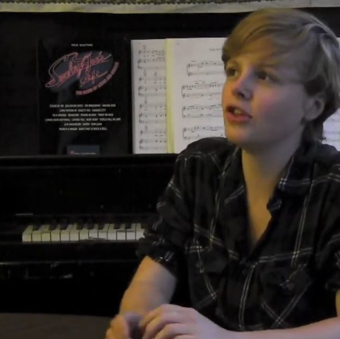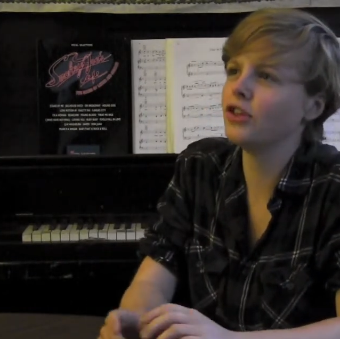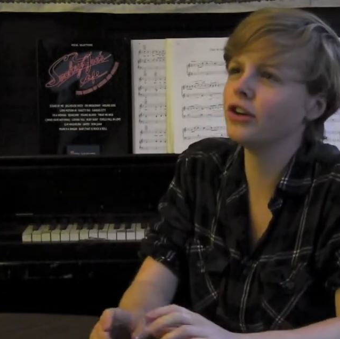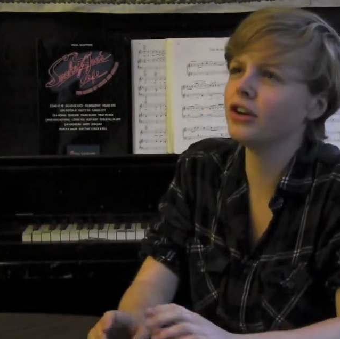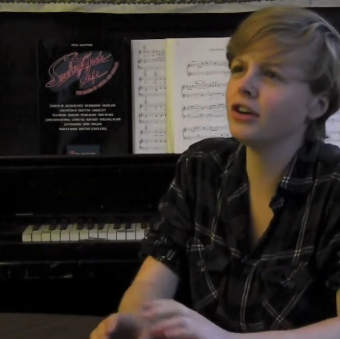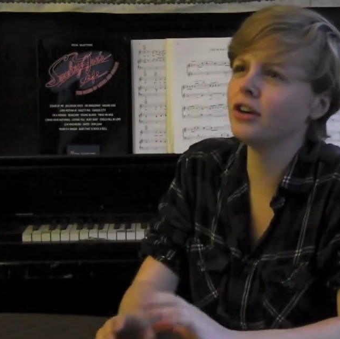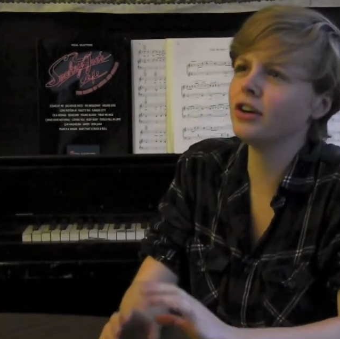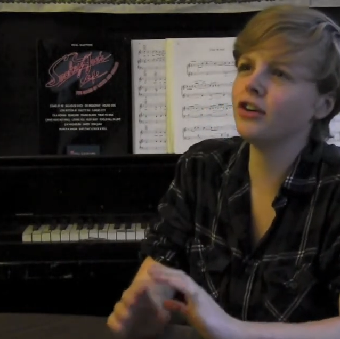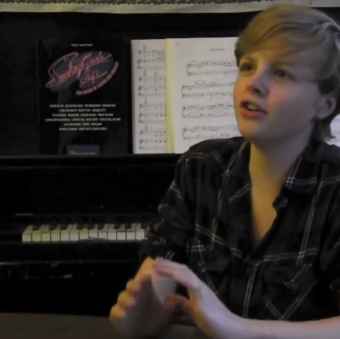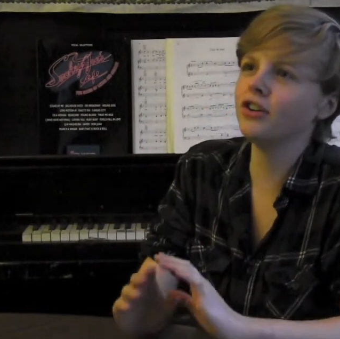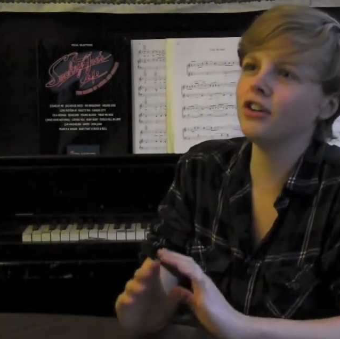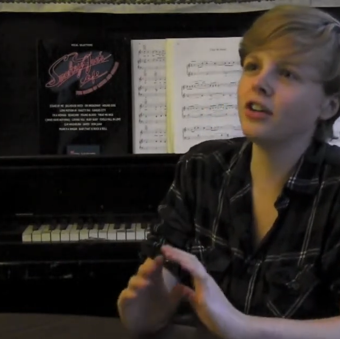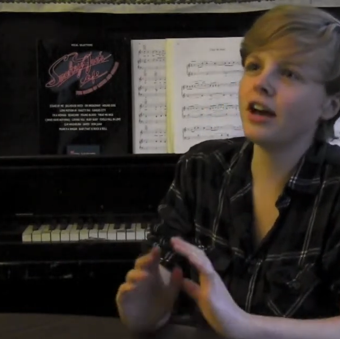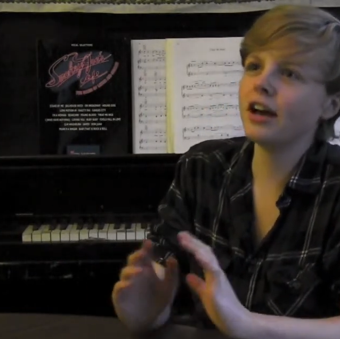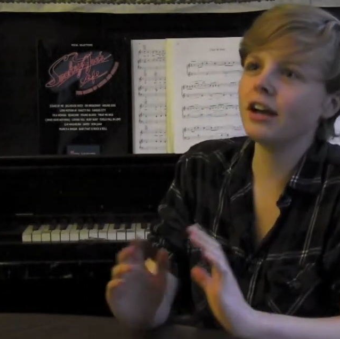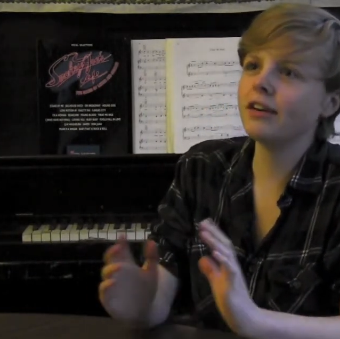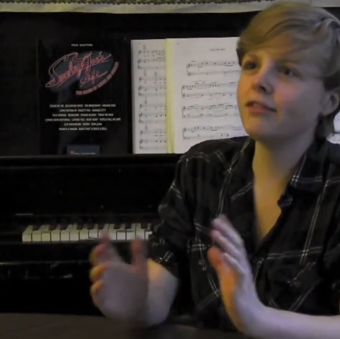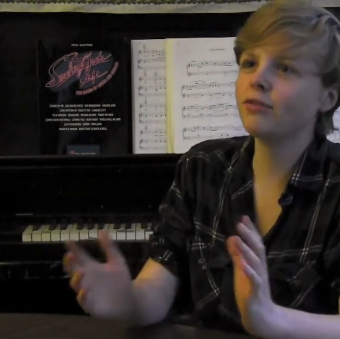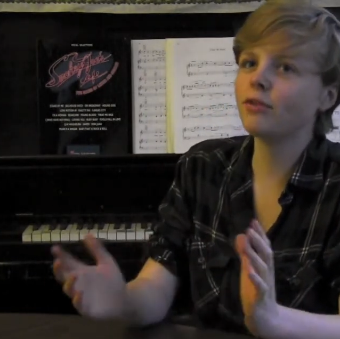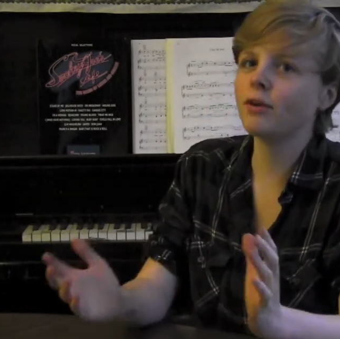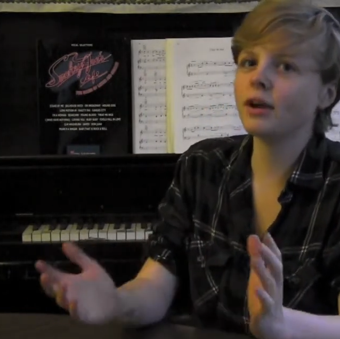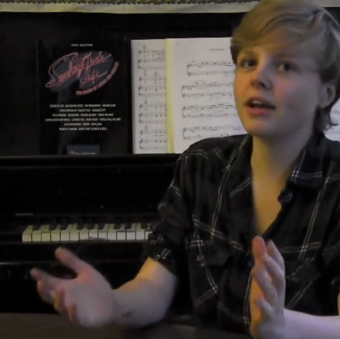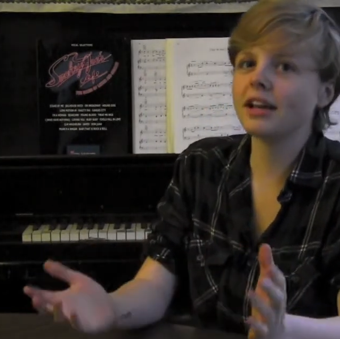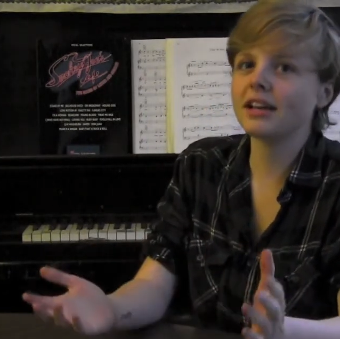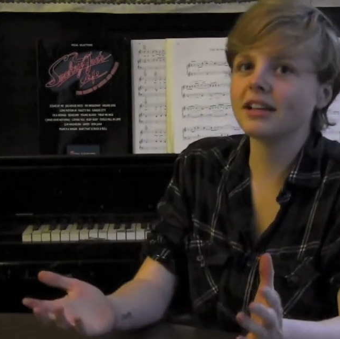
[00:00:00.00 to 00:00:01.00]
there are a
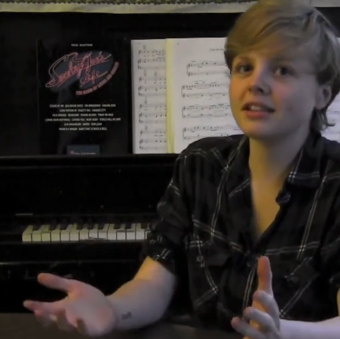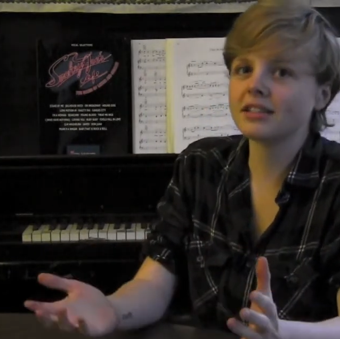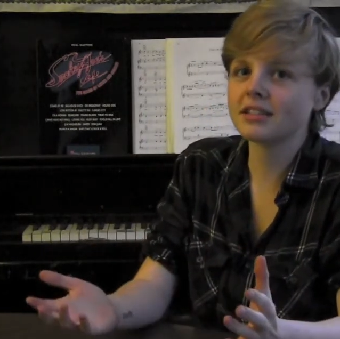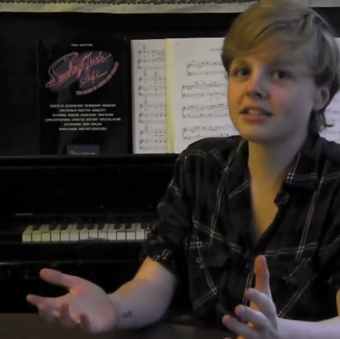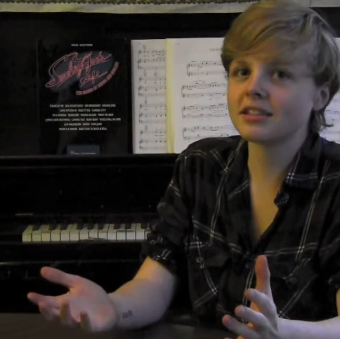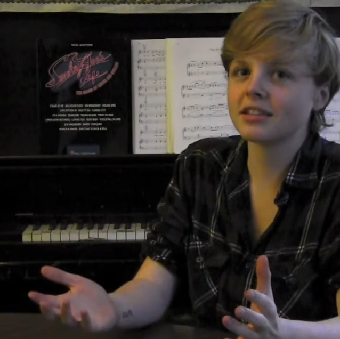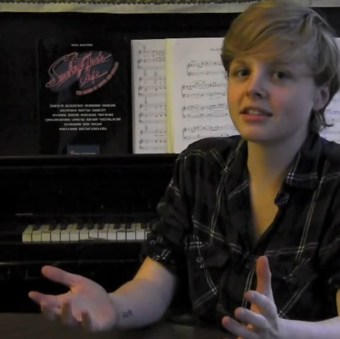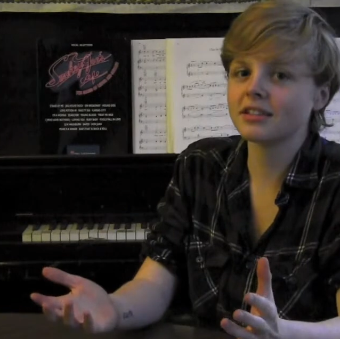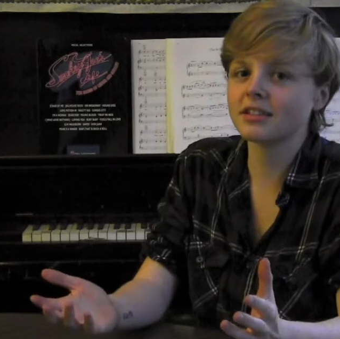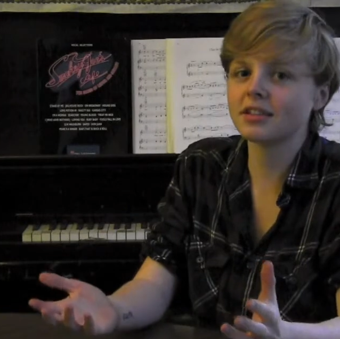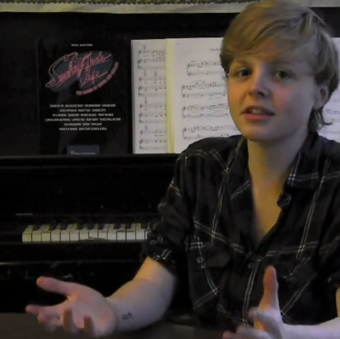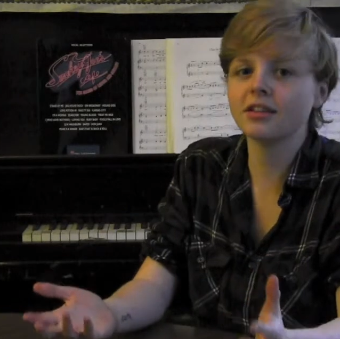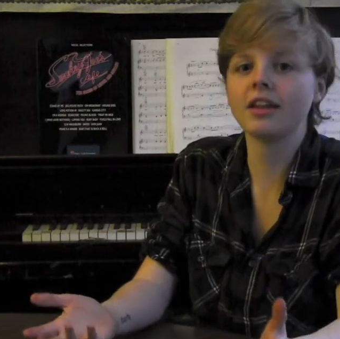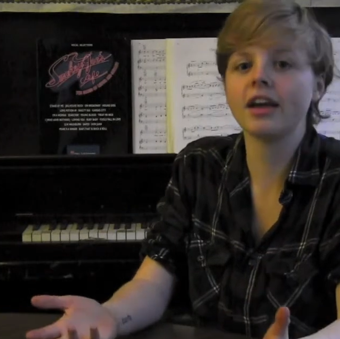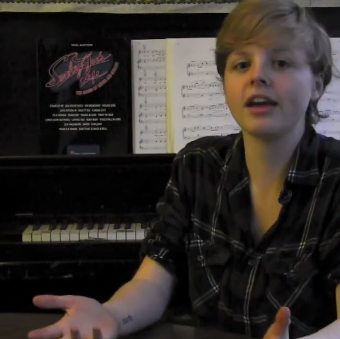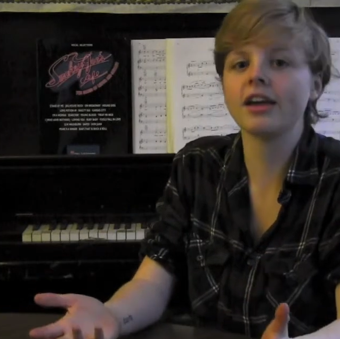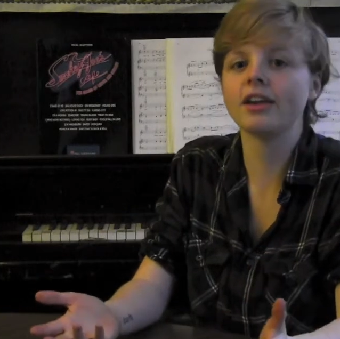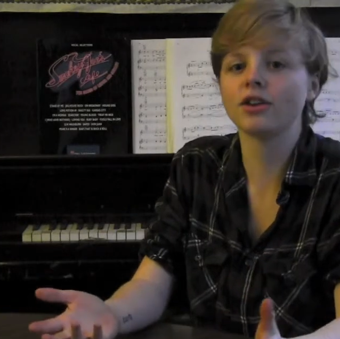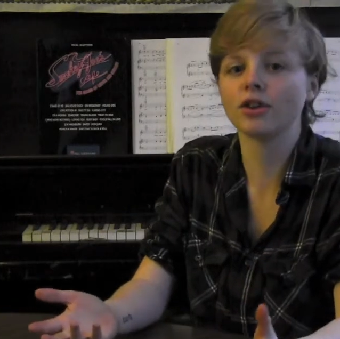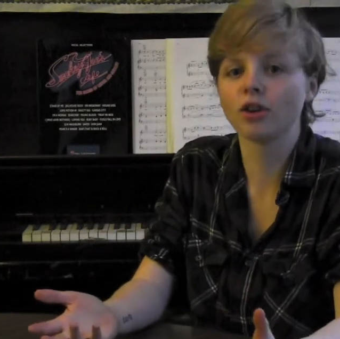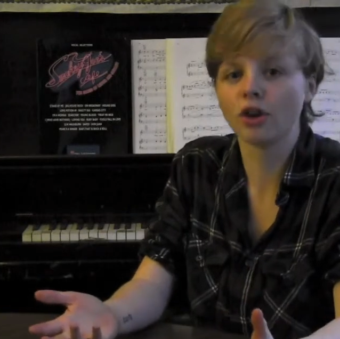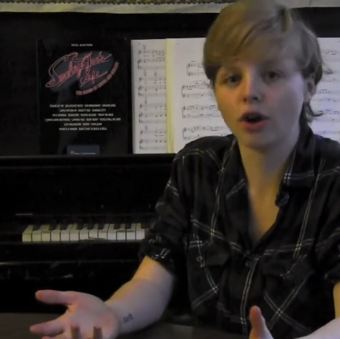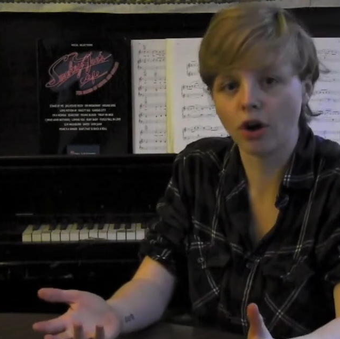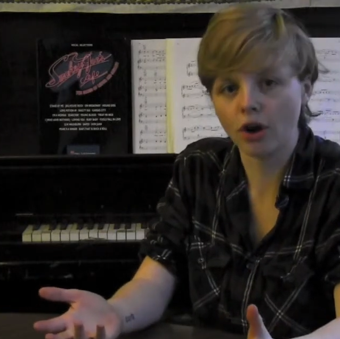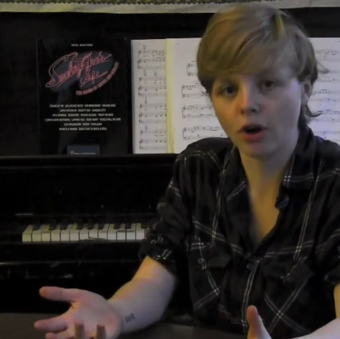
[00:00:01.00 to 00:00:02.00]
lot of ways to
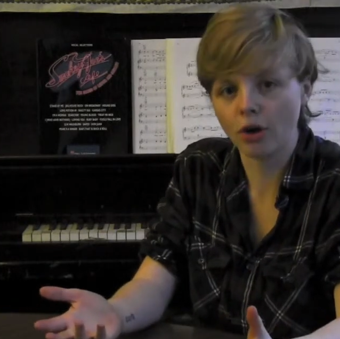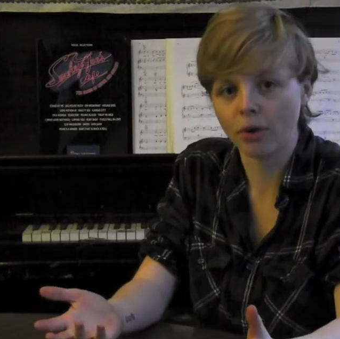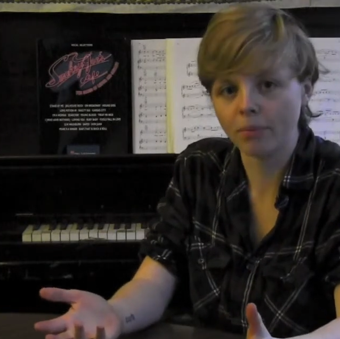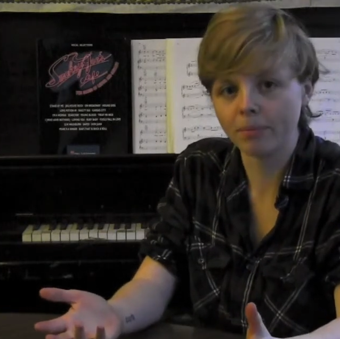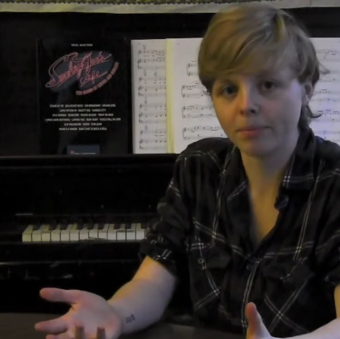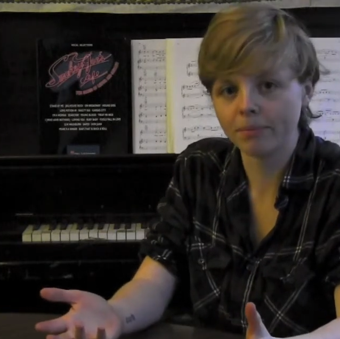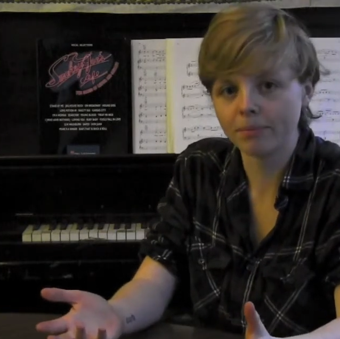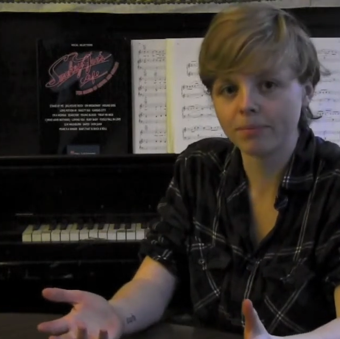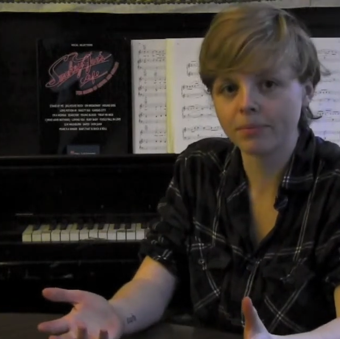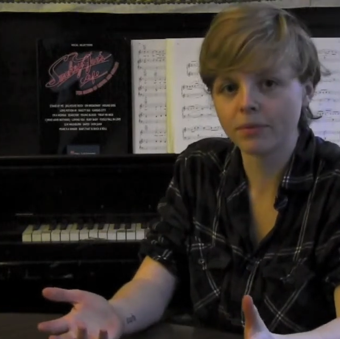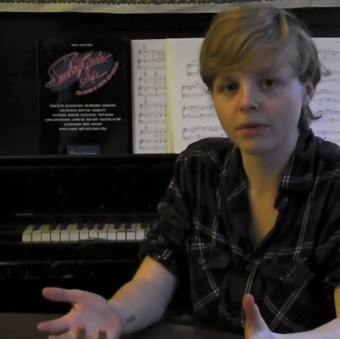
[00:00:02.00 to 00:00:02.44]
light your home,